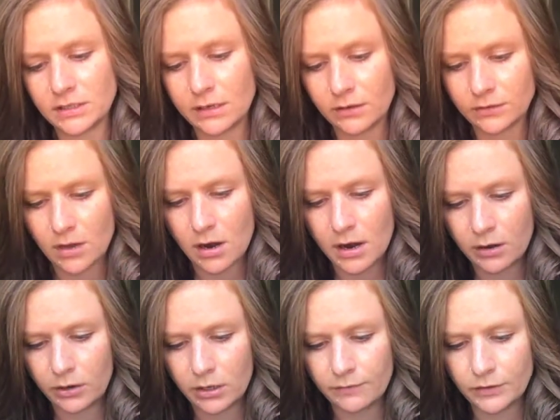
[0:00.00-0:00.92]
nails are, how
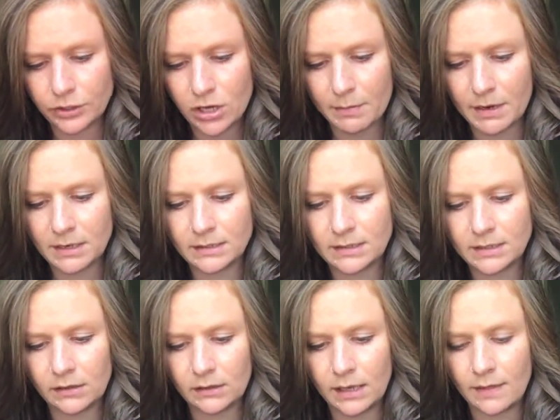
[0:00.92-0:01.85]
good of a job I did
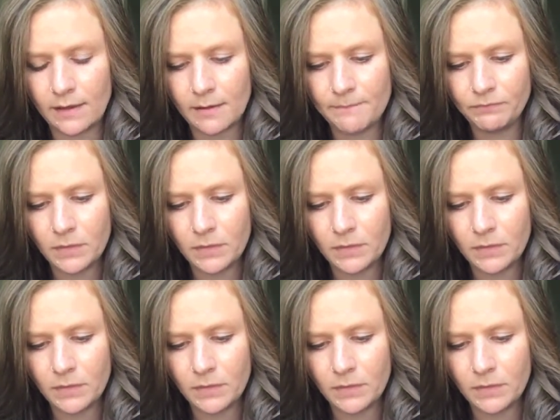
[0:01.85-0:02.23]
sealing them.